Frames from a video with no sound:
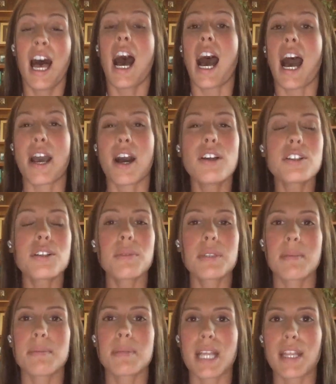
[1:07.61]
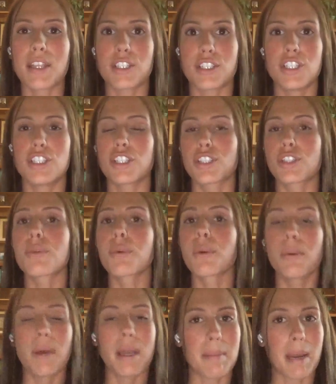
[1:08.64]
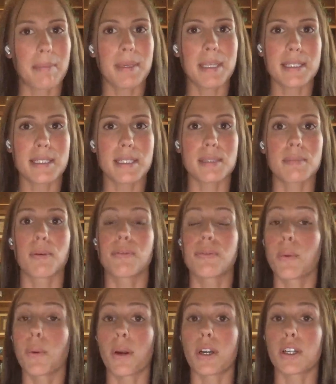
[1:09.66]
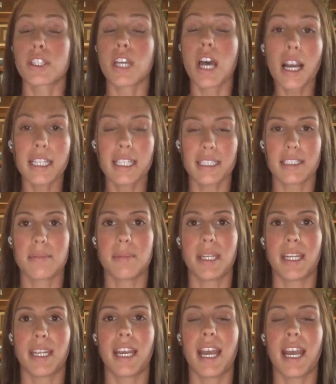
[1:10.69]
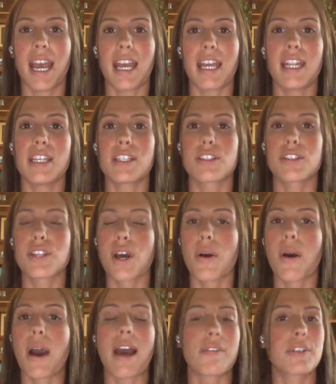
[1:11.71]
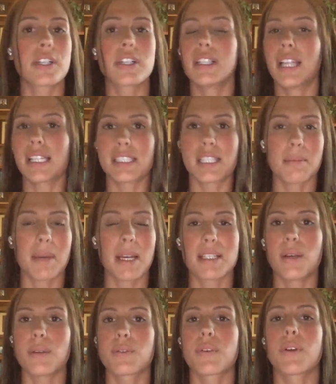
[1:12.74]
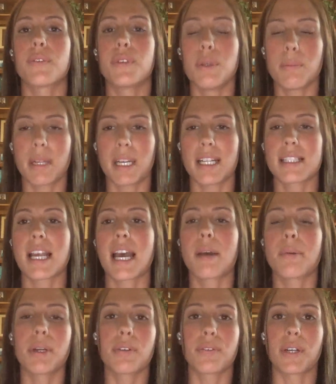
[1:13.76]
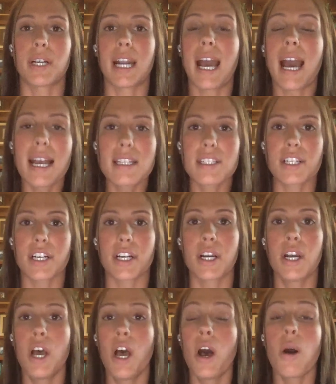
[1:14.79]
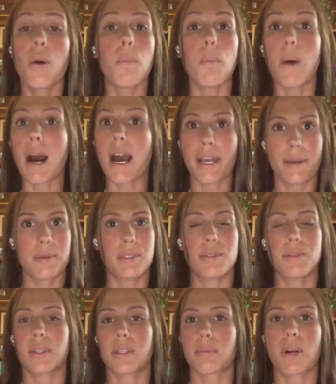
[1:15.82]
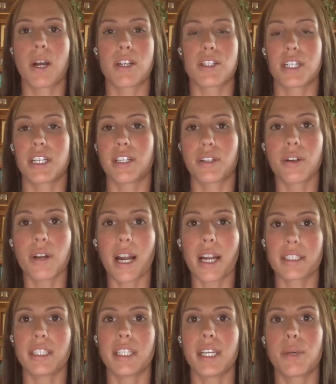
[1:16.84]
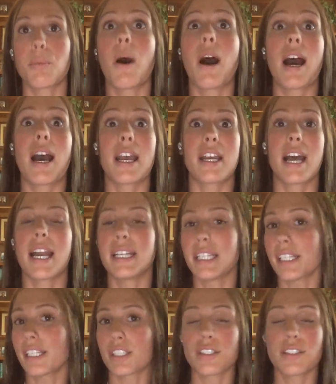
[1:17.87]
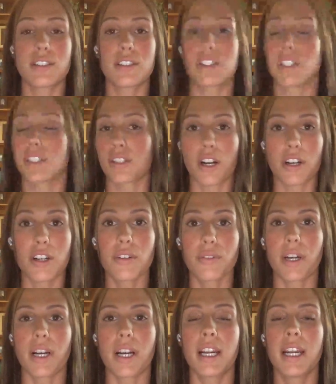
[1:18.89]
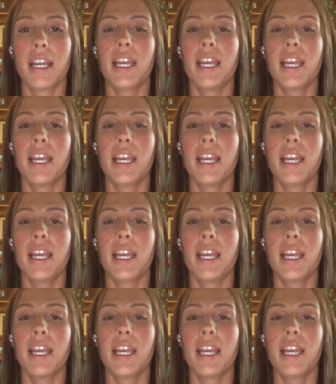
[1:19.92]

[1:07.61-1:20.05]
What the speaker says: I also was upset that she just threw away my pieces before talking to me. And so after collecting myself for a few minutes, I went over and asked her why I was doing the project incorrectly and why I needed to start over.